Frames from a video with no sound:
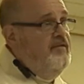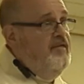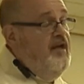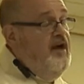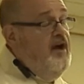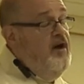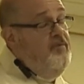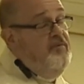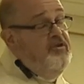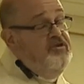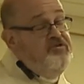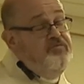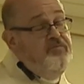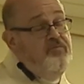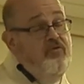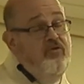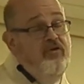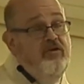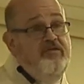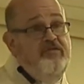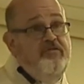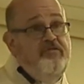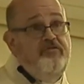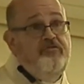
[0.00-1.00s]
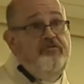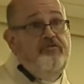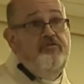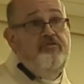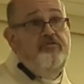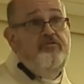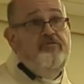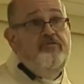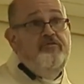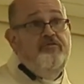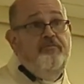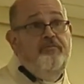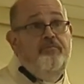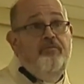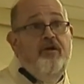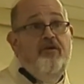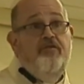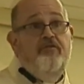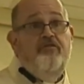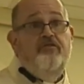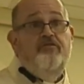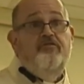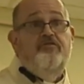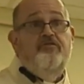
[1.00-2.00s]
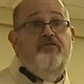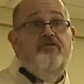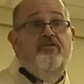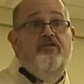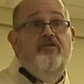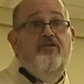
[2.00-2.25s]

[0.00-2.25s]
How much more, sisters and brothers,